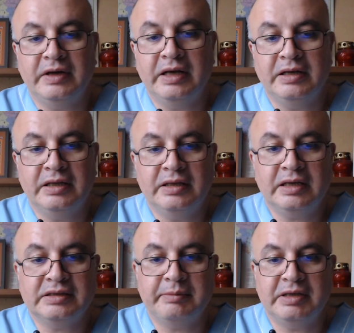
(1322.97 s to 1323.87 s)
and
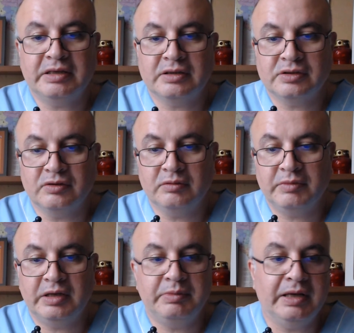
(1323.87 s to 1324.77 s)
dexamethasone
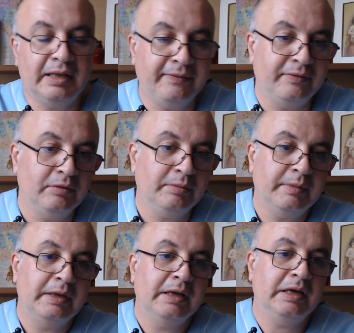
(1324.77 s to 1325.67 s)
may be helpful
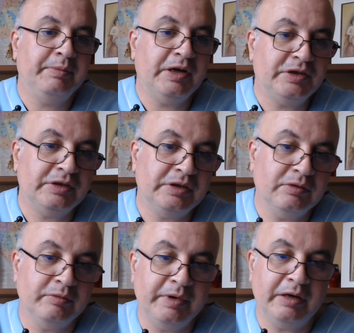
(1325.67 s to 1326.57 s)
in patients in
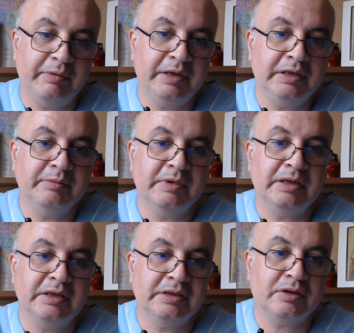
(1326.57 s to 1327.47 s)
whom airway edema
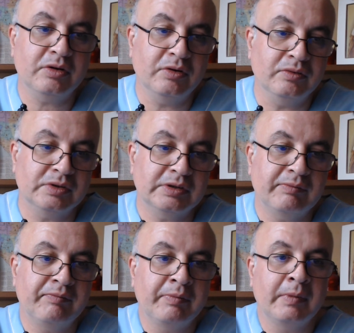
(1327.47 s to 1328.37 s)
is the cause.
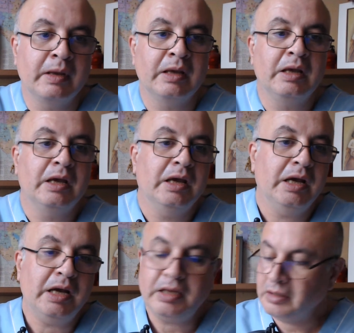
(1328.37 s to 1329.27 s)

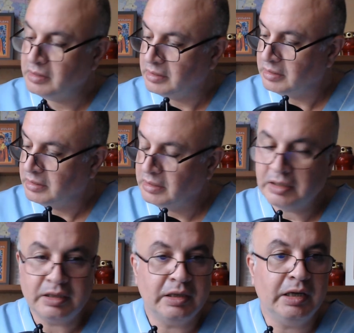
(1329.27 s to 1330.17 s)
And
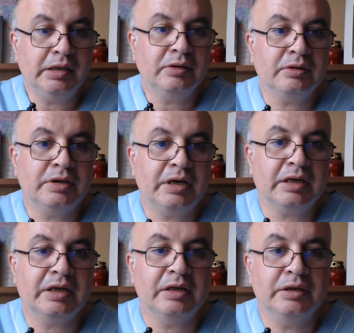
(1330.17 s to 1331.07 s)

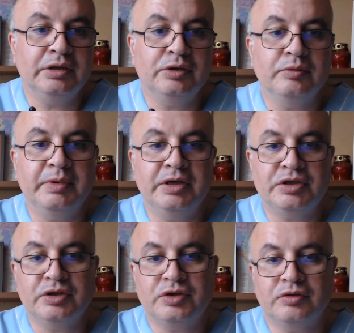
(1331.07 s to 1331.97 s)
endotracheal
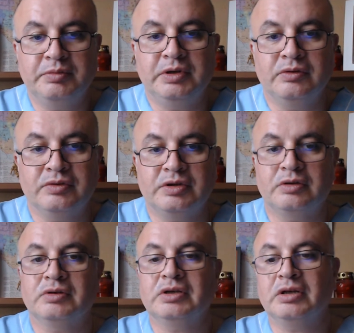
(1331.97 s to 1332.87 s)
intubation should be used
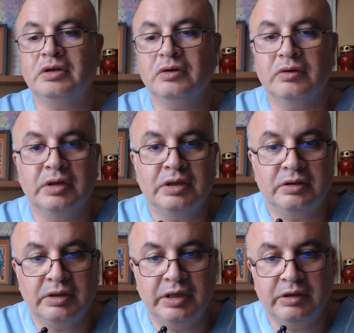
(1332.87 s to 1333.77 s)
to secure
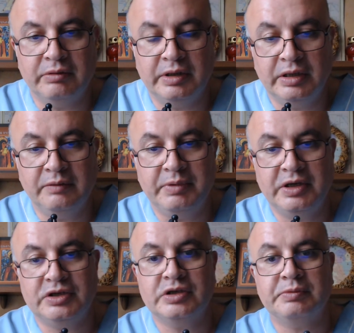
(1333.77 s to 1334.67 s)
the airway in
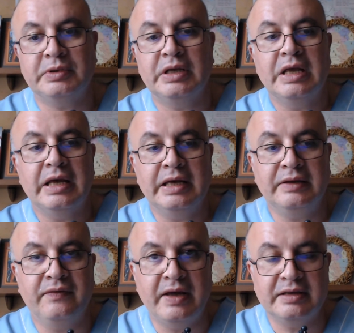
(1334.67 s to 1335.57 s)
patients with
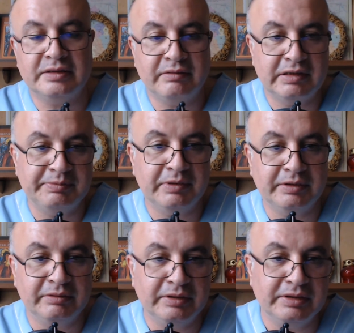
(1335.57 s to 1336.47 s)
advanced
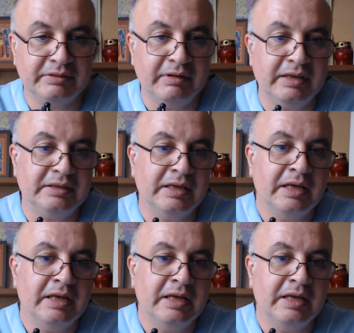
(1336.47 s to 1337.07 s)
respiratory distress,